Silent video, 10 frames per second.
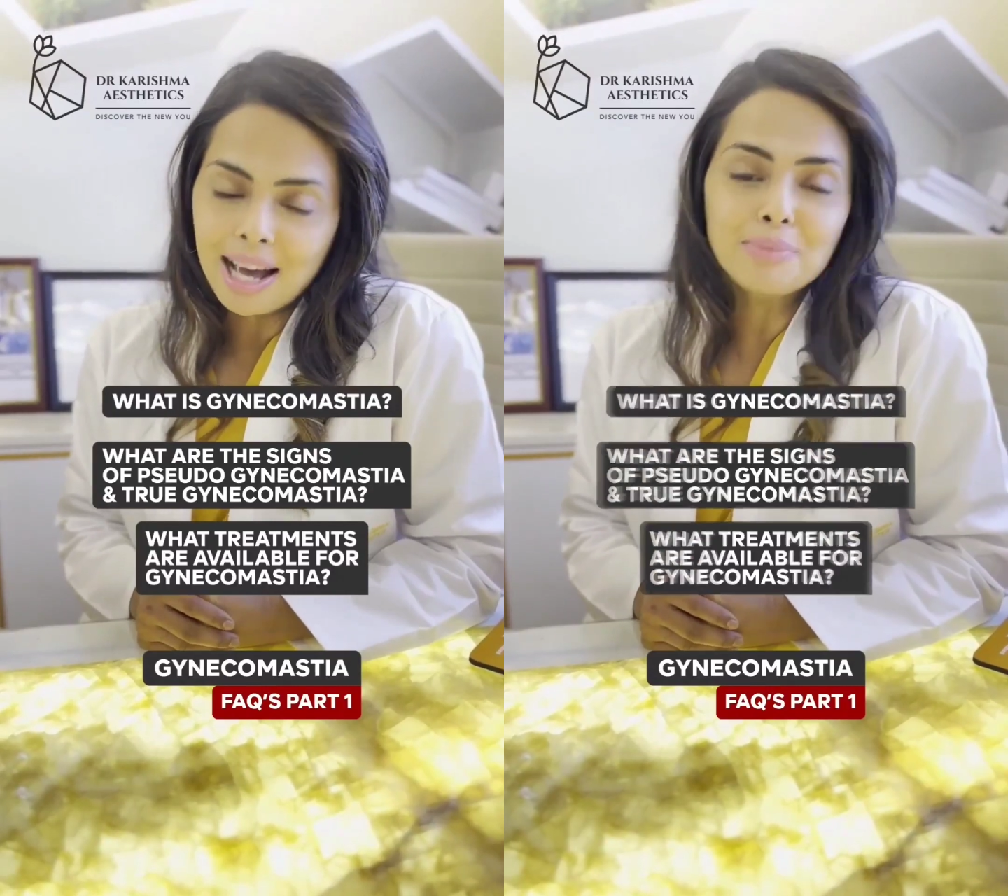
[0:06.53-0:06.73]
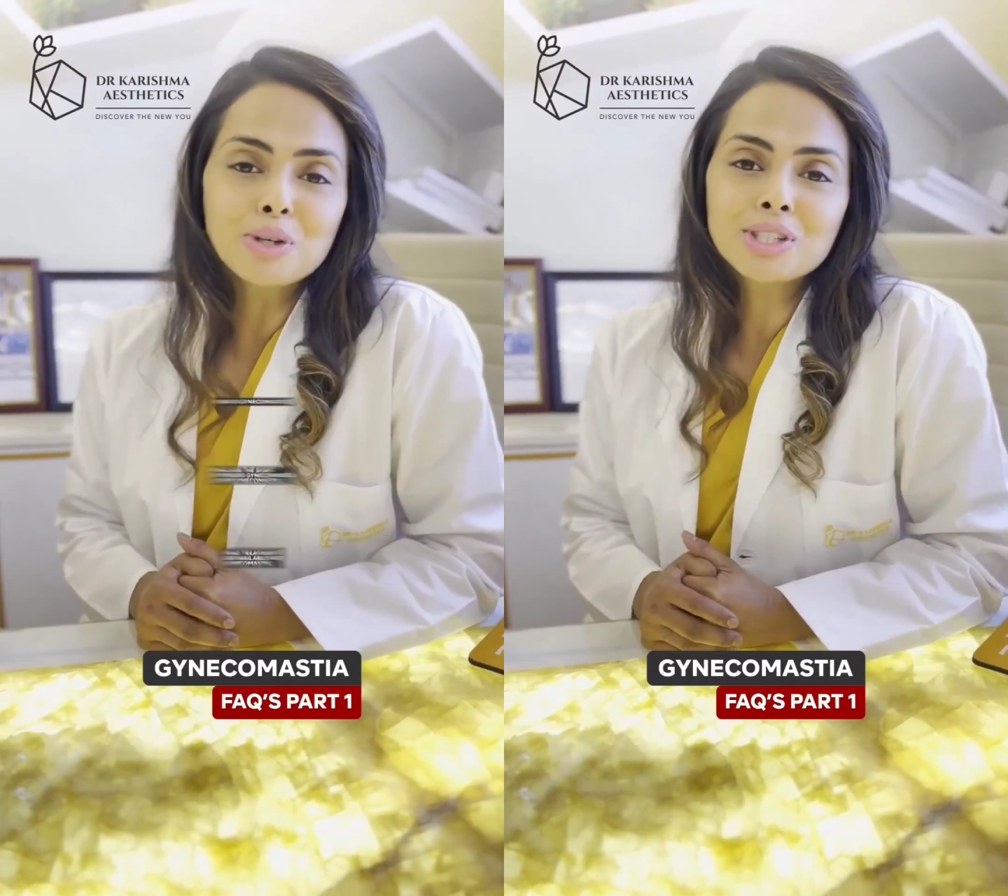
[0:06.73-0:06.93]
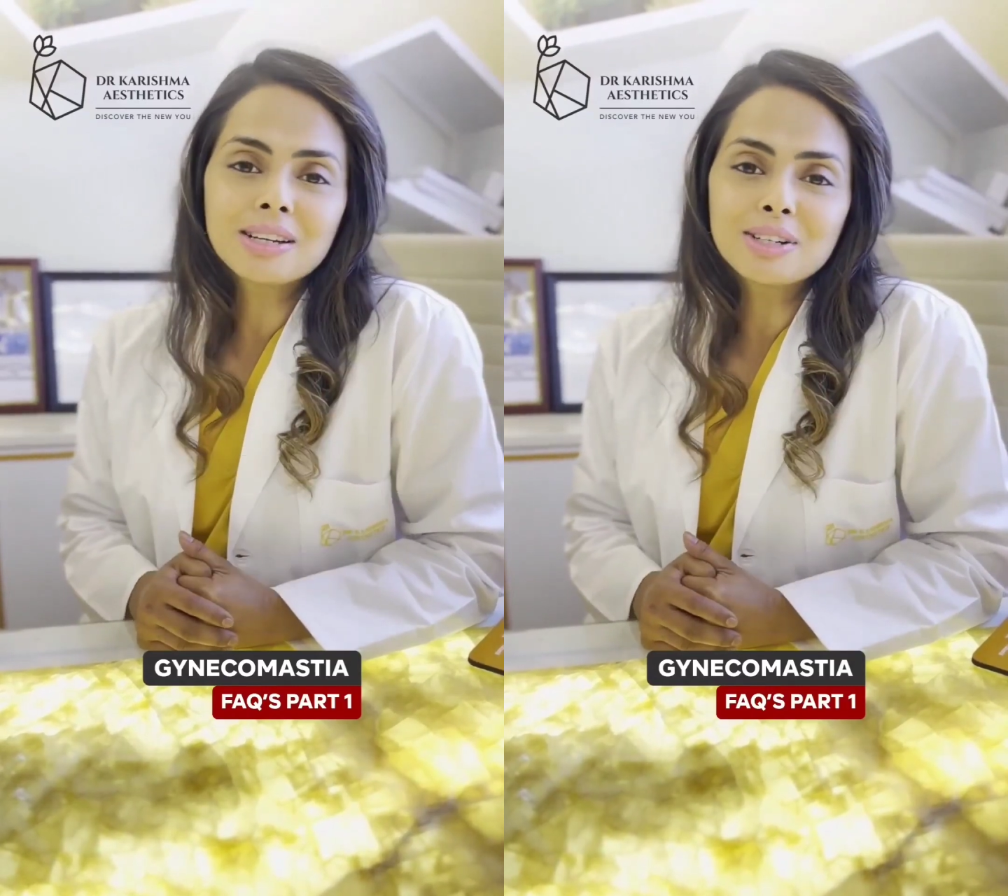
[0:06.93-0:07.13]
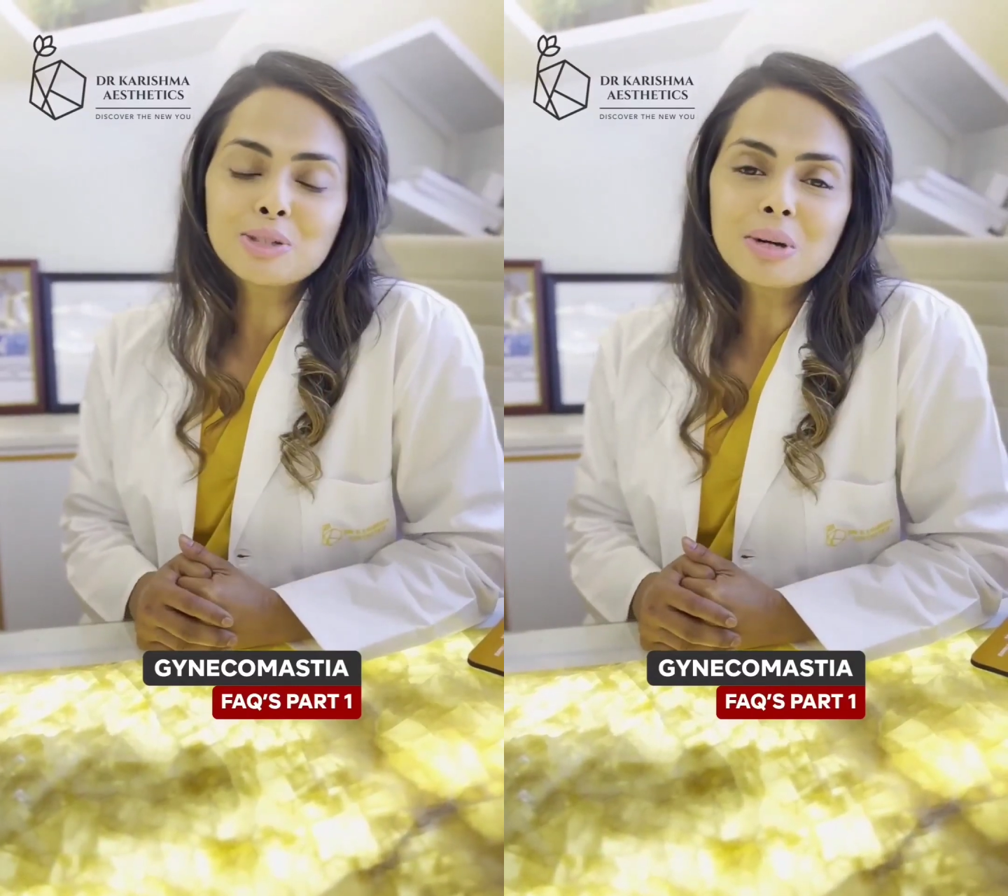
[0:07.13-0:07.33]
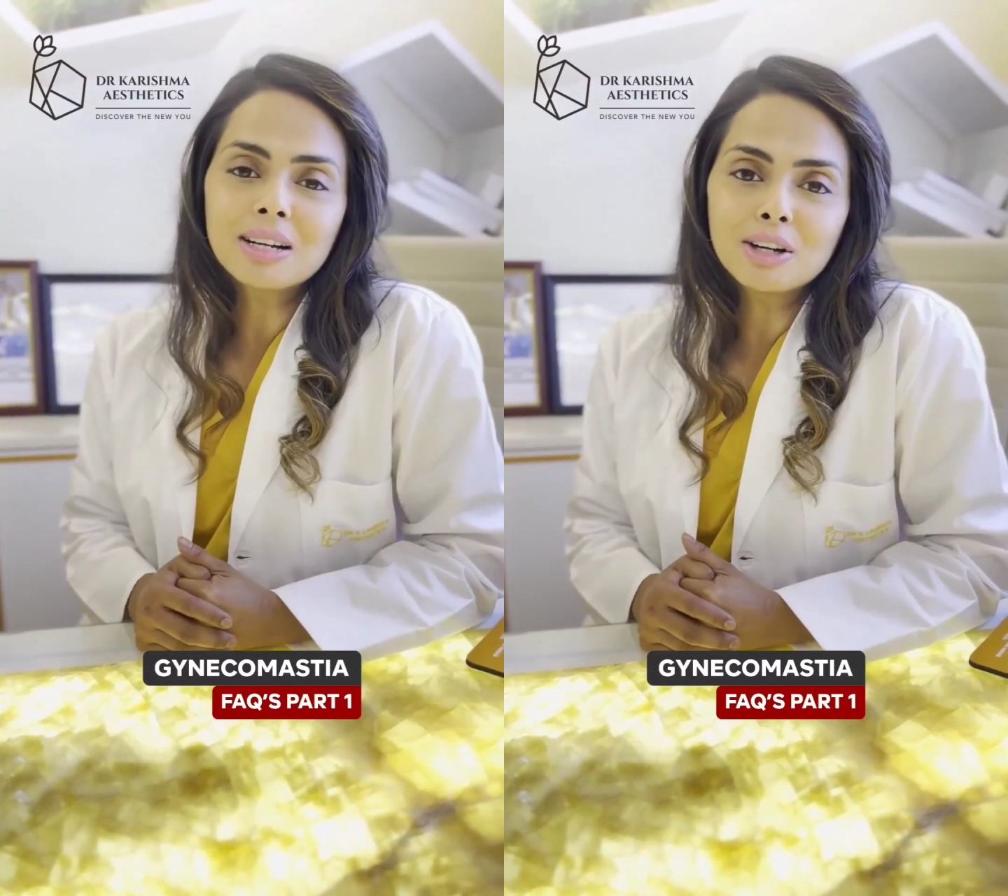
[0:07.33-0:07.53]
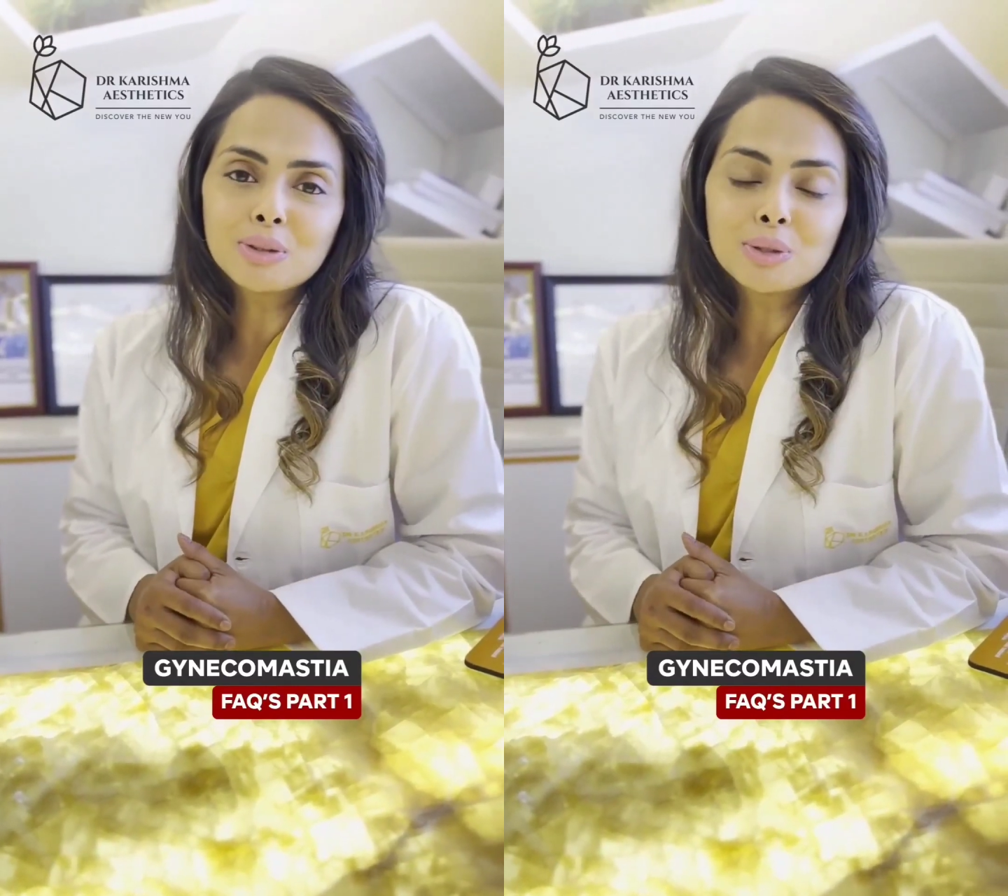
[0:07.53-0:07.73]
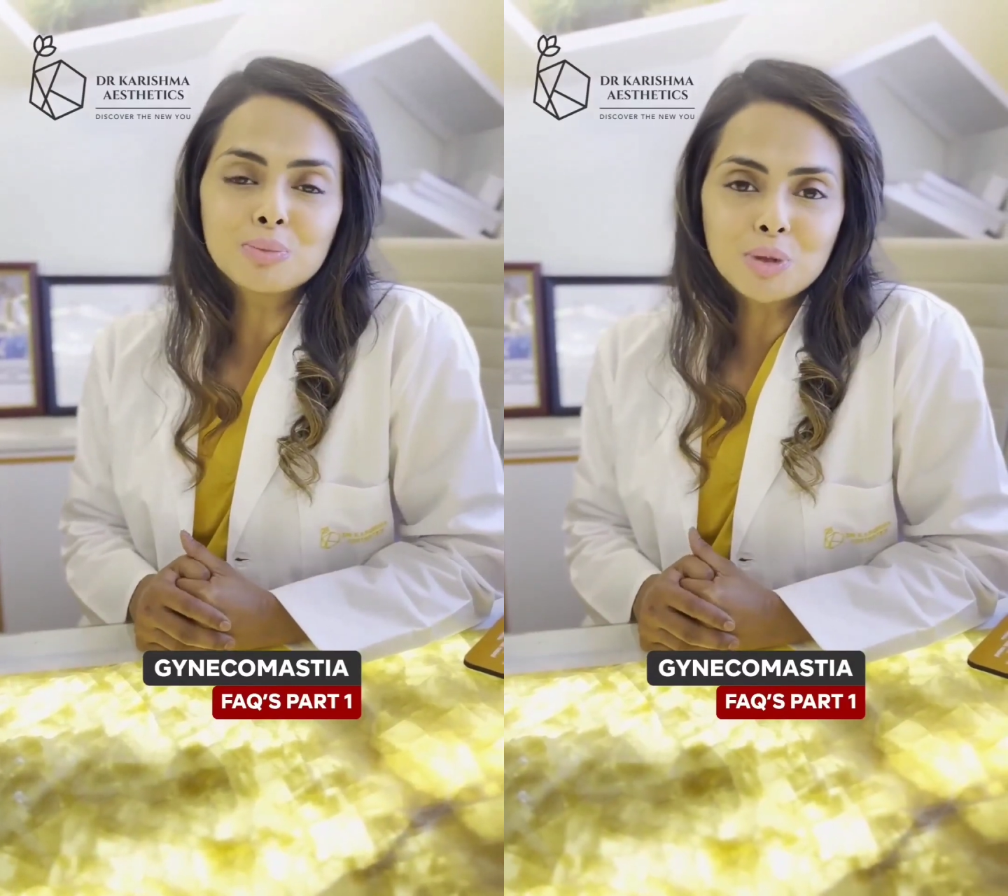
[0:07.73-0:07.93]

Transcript: I'm Dr. Karishma Kagodu,